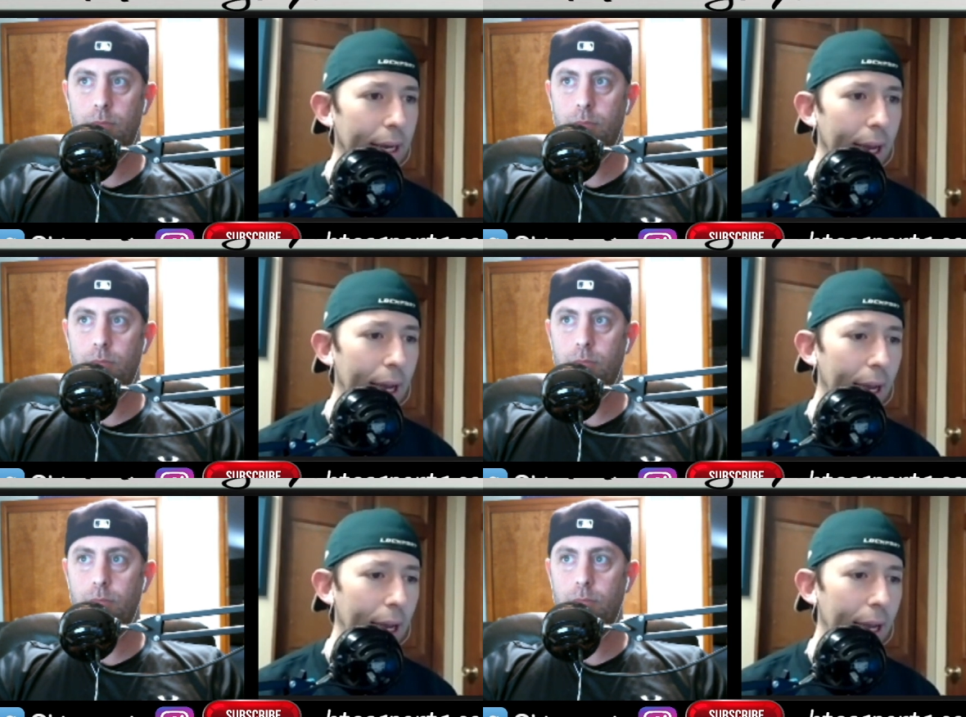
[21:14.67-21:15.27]

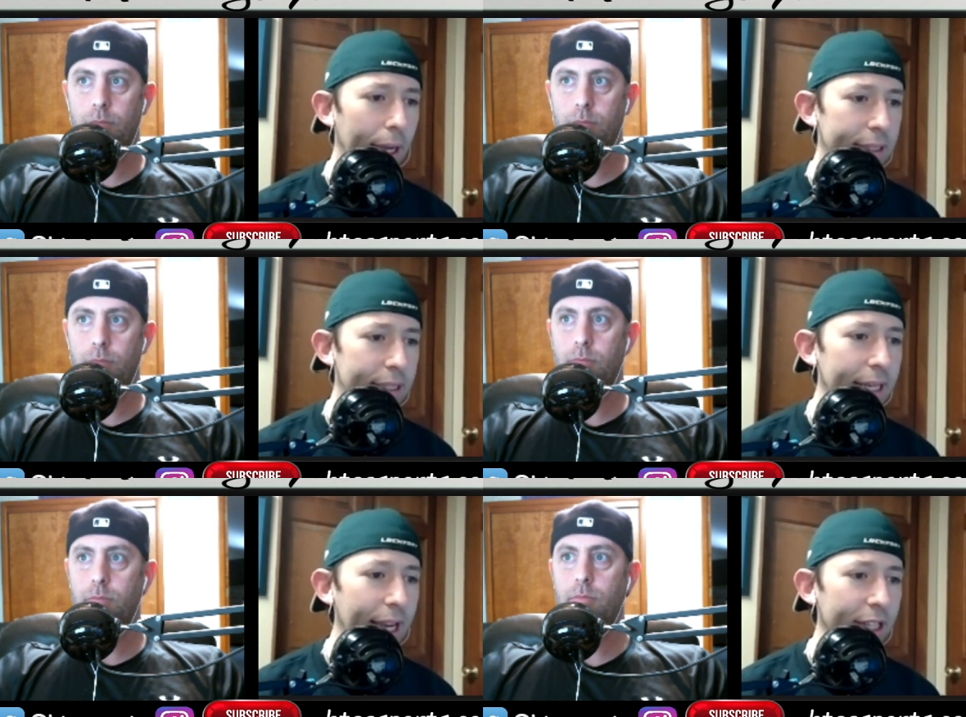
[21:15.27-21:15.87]
Speaker 1: Uh
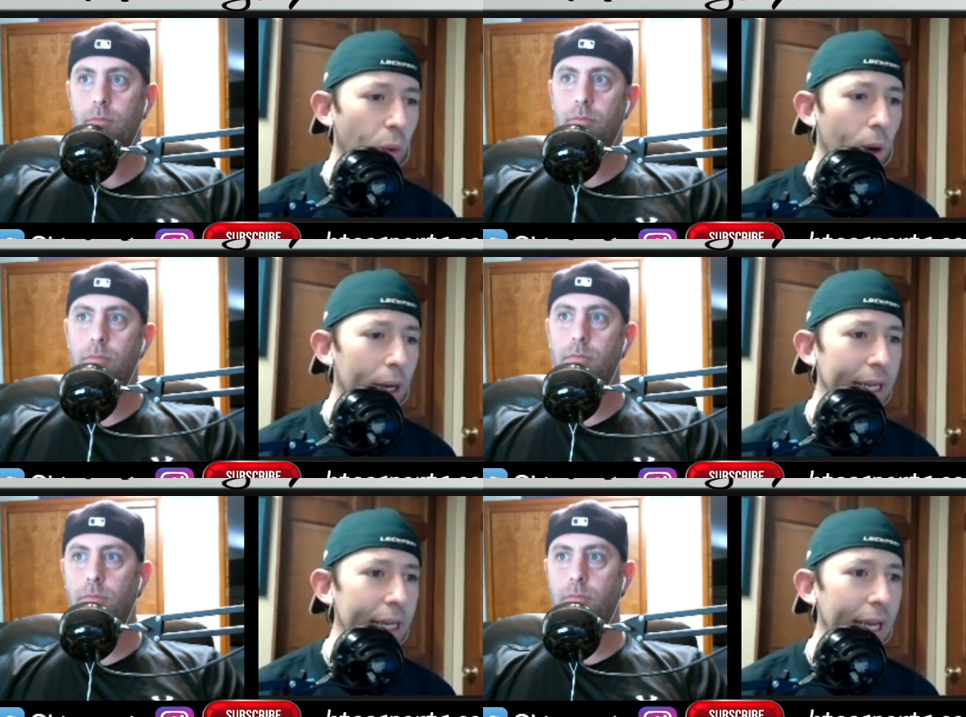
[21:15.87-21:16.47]
sitting at
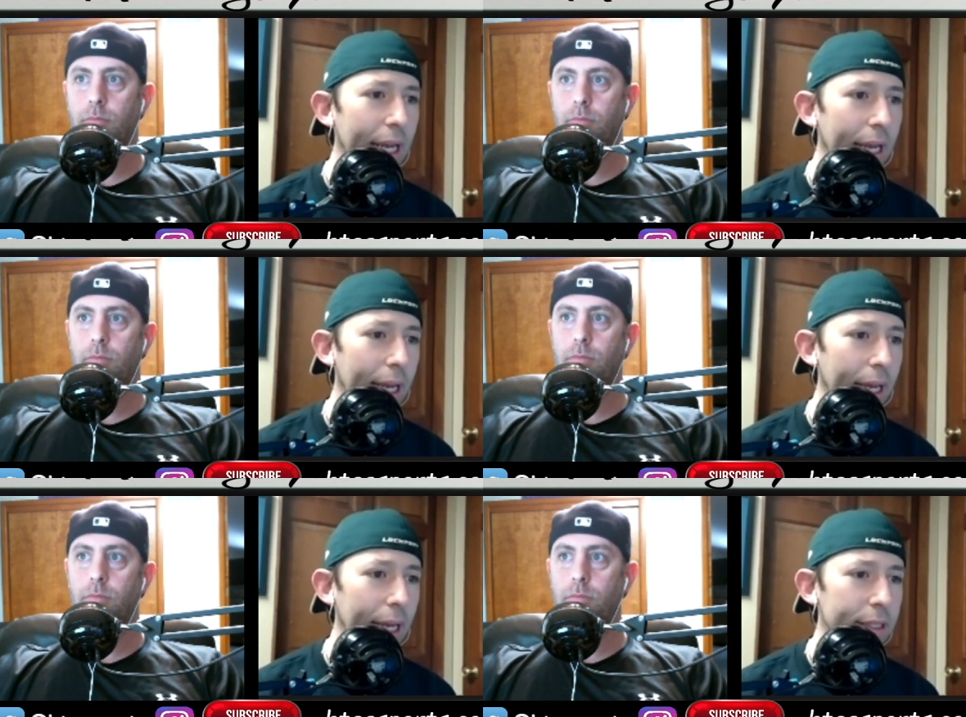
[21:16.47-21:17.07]
20
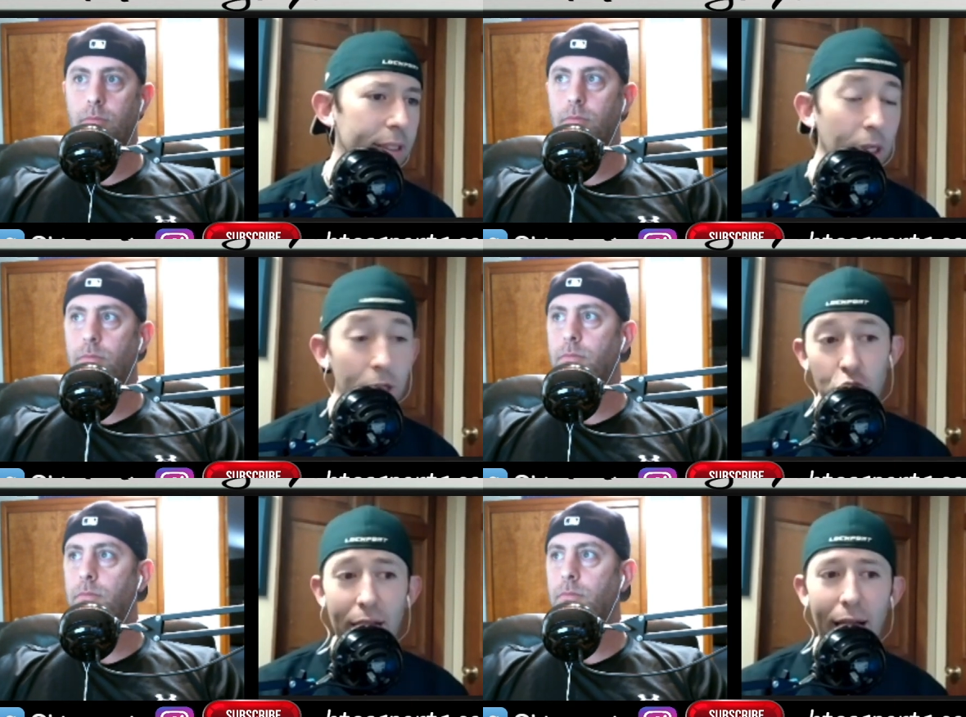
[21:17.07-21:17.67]
is
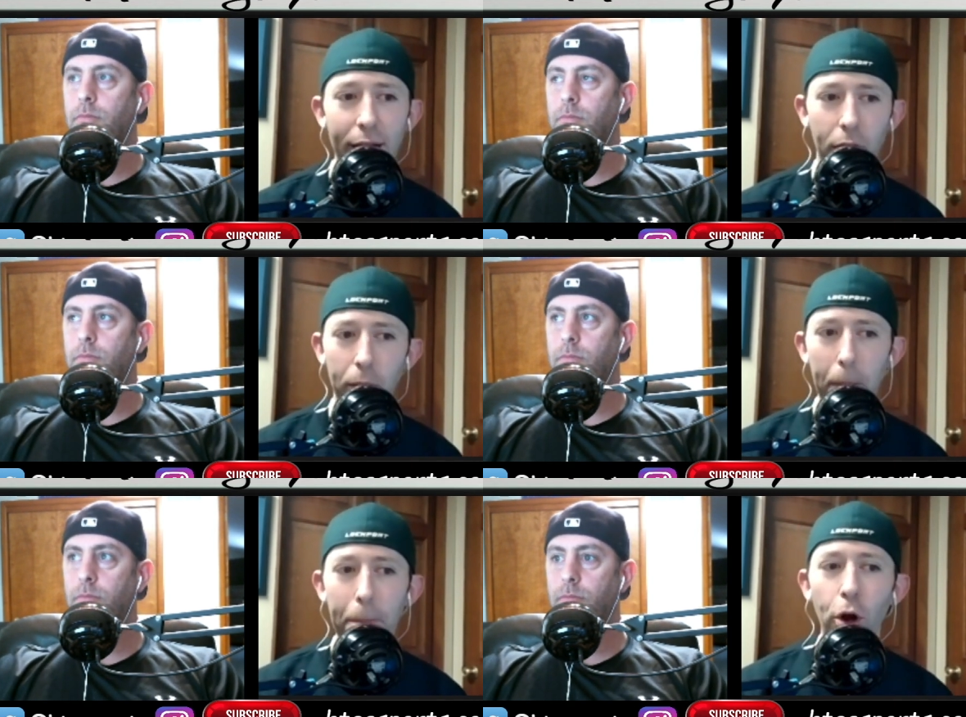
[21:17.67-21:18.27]
Chicago.
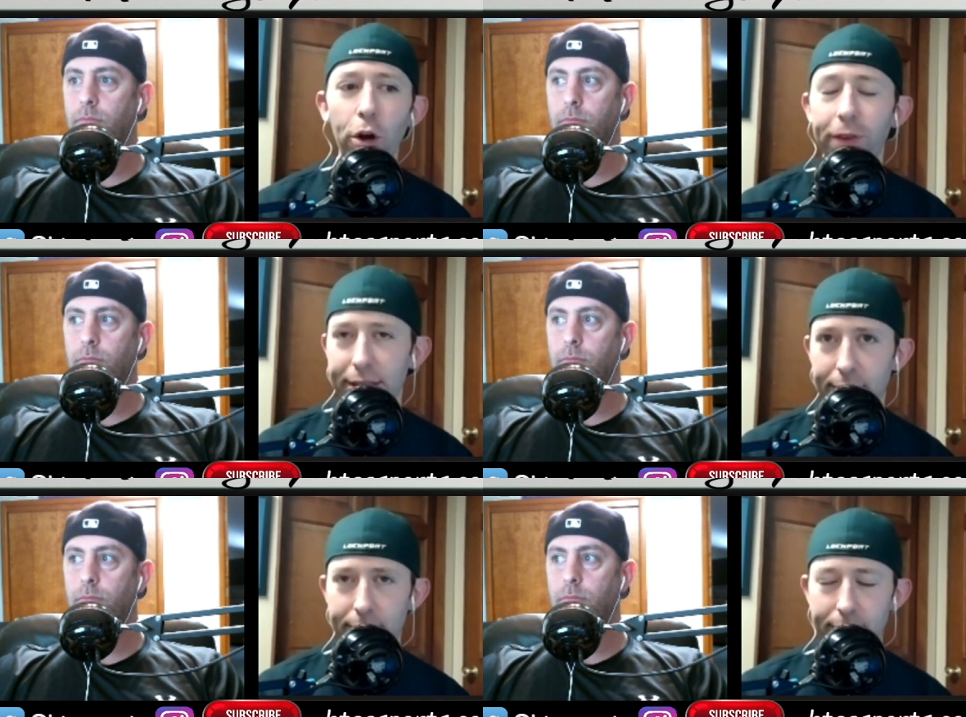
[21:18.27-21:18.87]
Perfect.
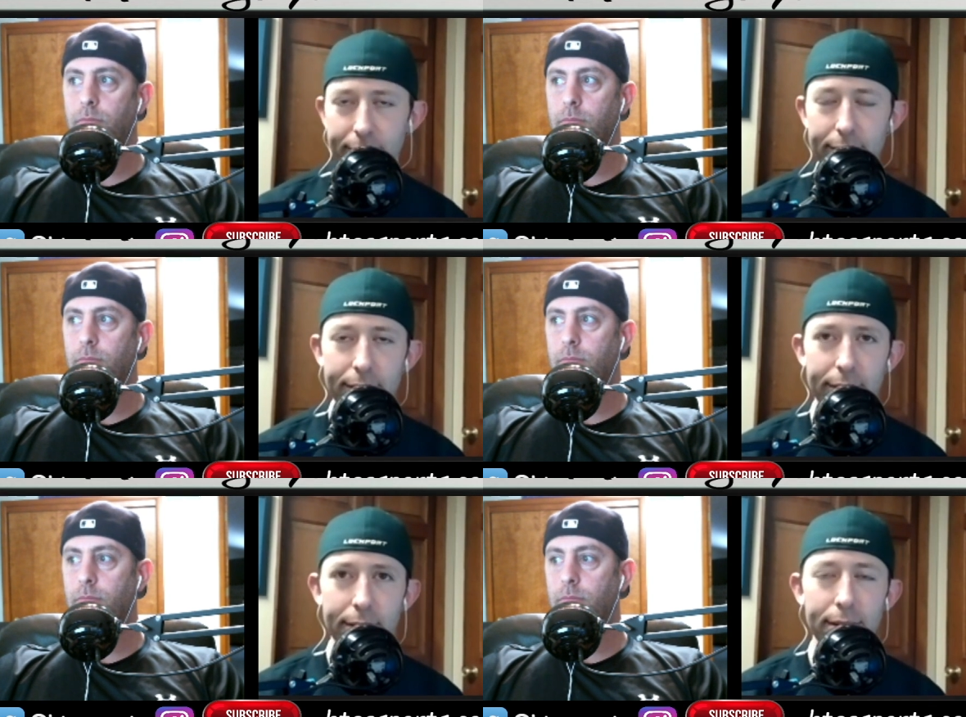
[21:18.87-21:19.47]

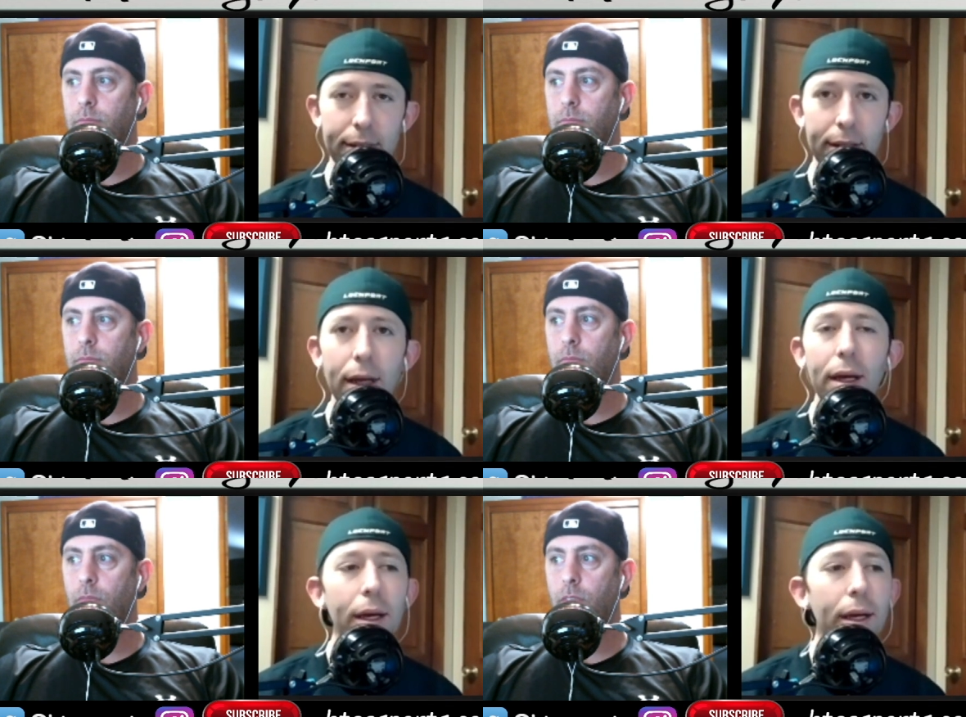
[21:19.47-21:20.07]

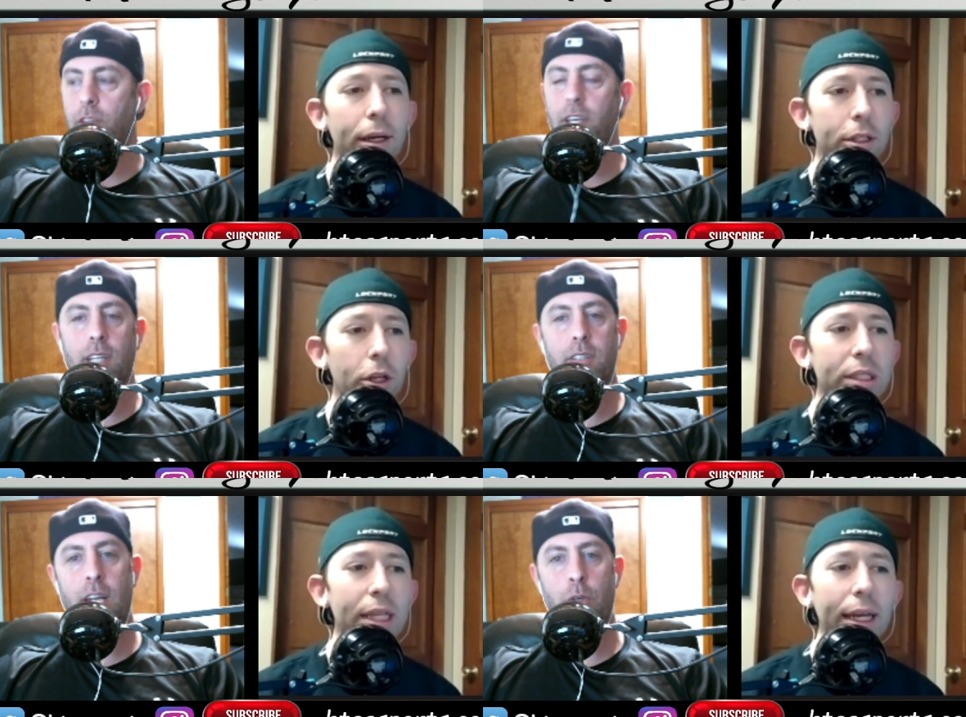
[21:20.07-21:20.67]
You think You're
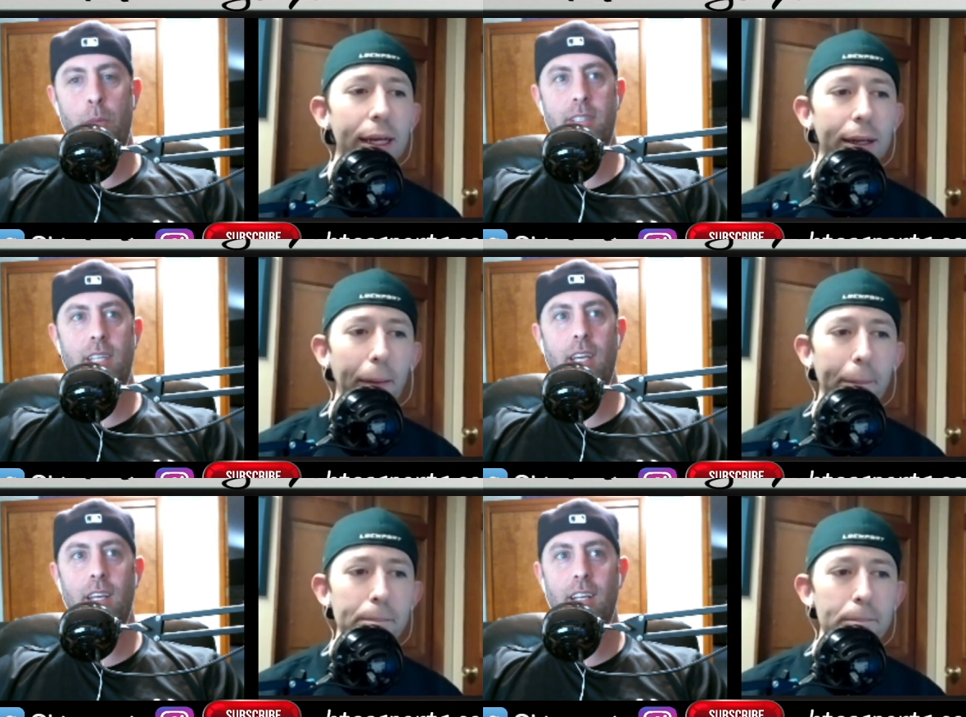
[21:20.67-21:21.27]
they'll take
Speaker 2: sitting...